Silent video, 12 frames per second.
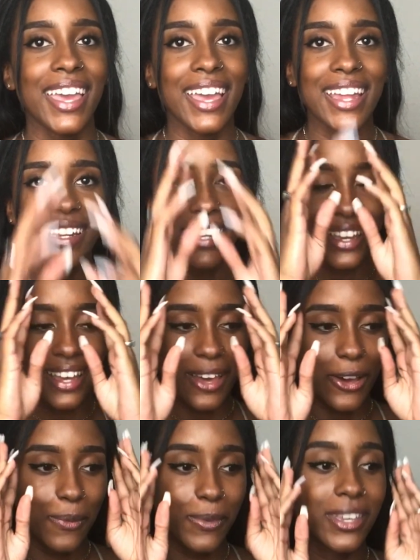And yeah,
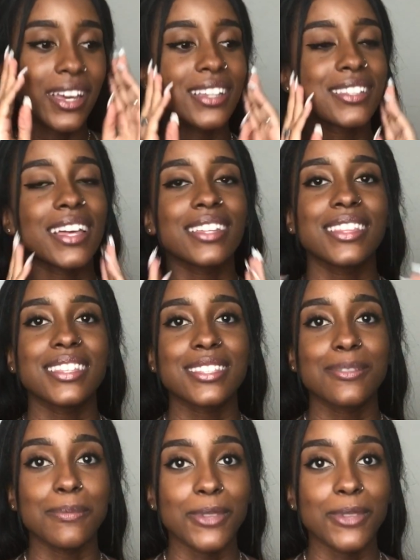I hope you guys like this